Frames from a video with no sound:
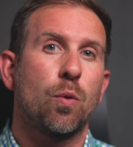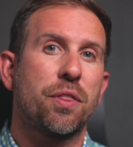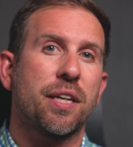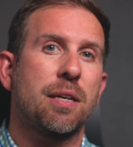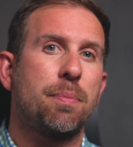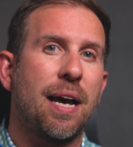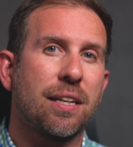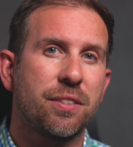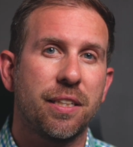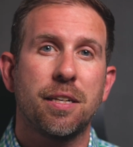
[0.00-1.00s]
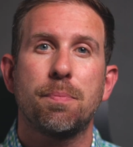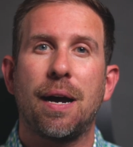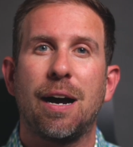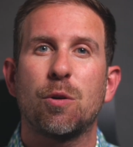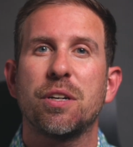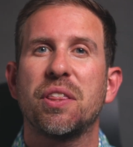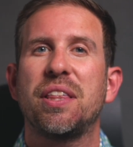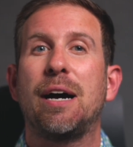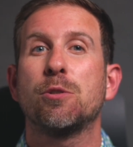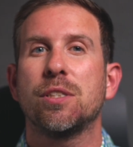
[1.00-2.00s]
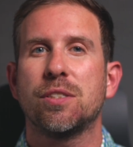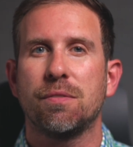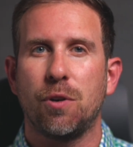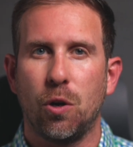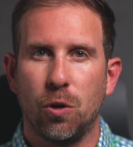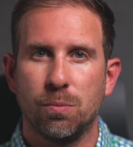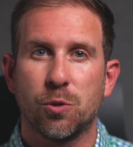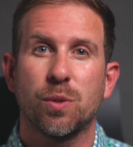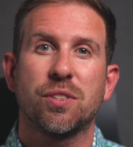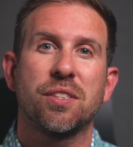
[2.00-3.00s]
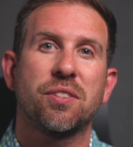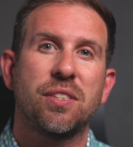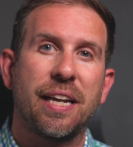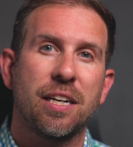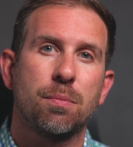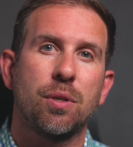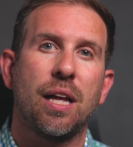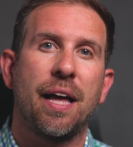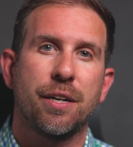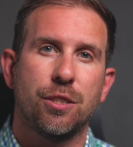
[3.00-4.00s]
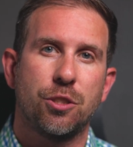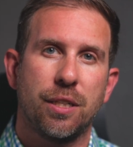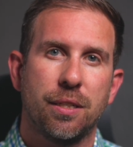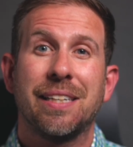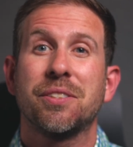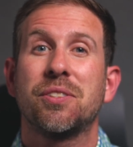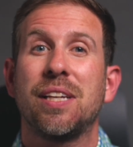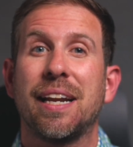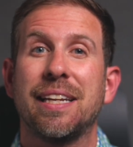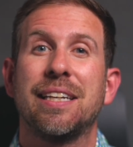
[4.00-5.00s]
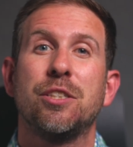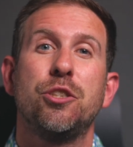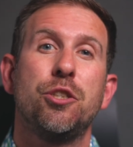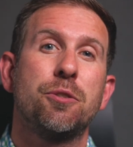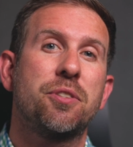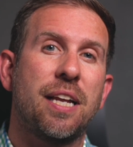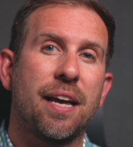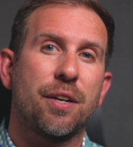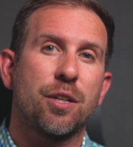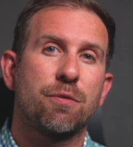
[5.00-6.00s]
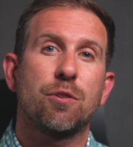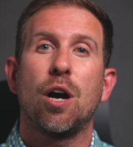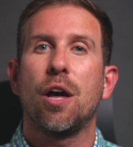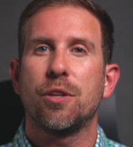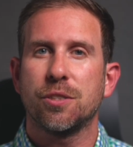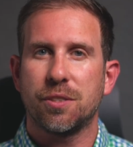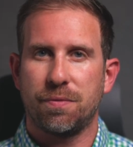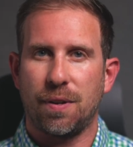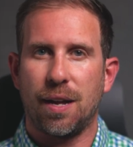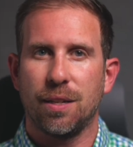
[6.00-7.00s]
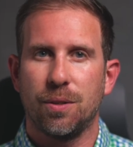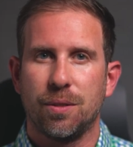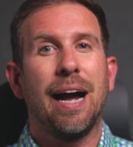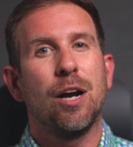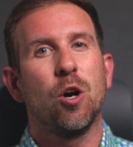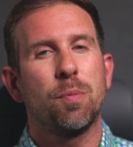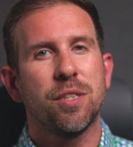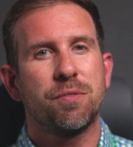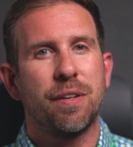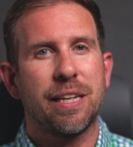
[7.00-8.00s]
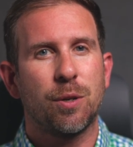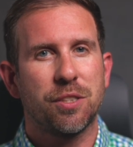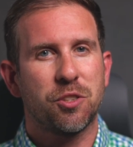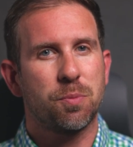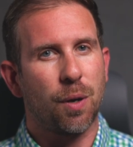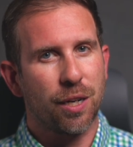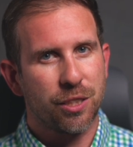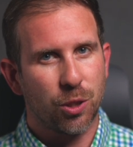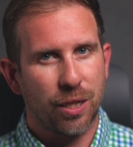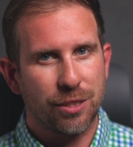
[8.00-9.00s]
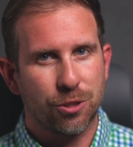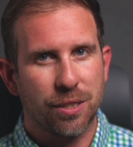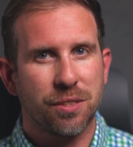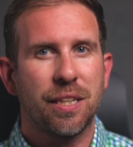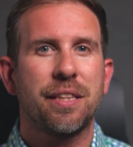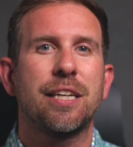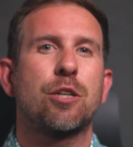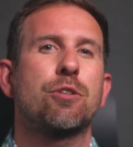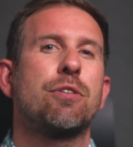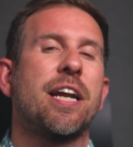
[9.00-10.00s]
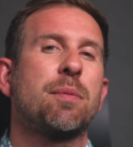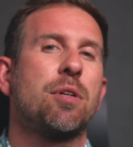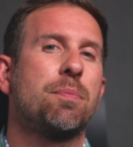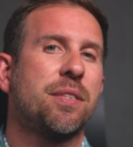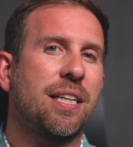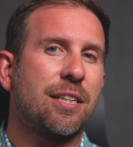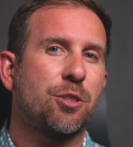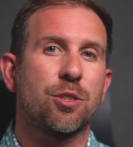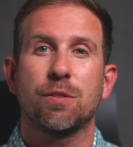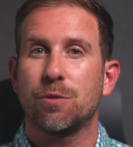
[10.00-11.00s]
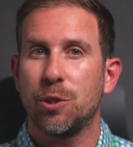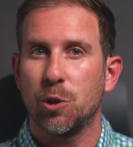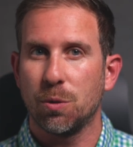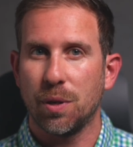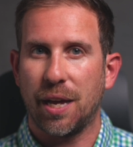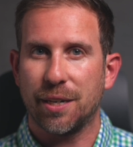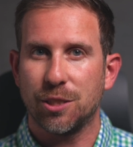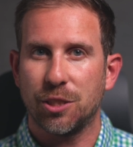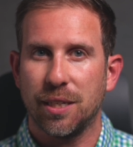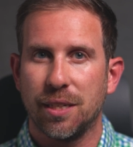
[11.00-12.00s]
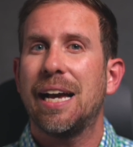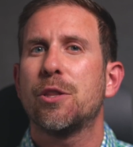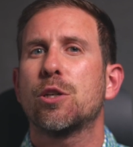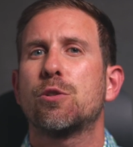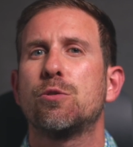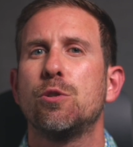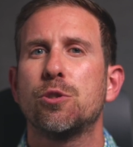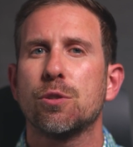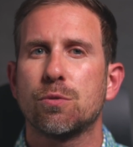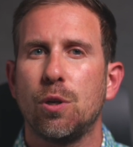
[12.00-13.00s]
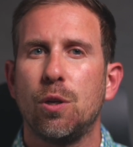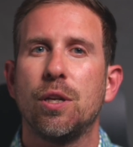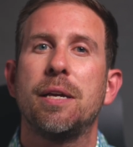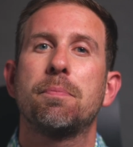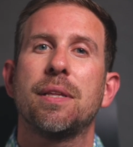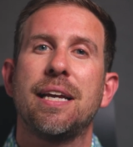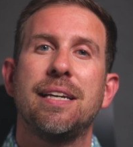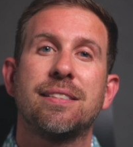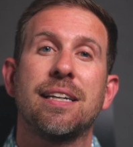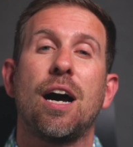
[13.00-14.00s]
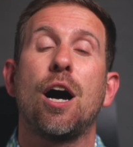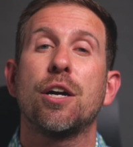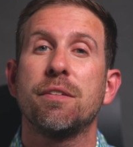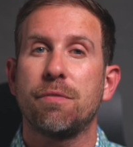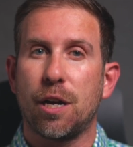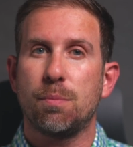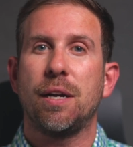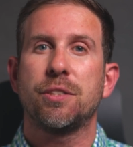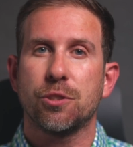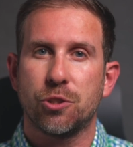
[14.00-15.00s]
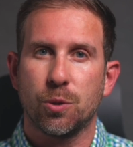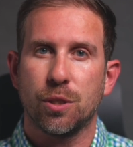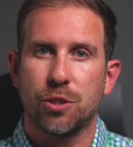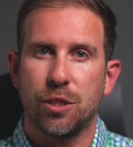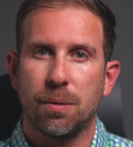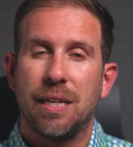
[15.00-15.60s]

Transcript: with the capacity to power thousands of homes with sustainable energy and setting a new standard for others to follow. I hope this video has sparked your interest in the incredible potentials of renewable energy and the crucial role it plays in our environmental stewardship.